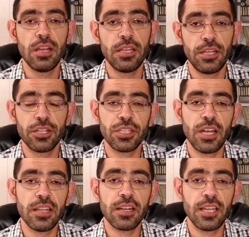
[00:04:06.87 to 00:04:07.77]
Here's the
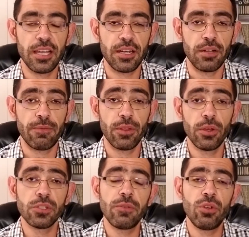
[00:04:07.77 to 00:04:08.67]
other kicker. For
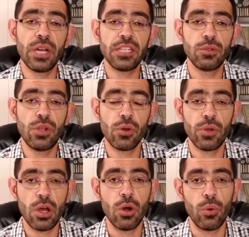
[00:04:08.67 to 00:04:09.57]
those of you guys who don't
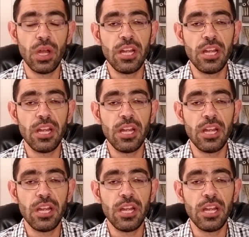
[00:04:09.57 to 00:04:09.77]
know,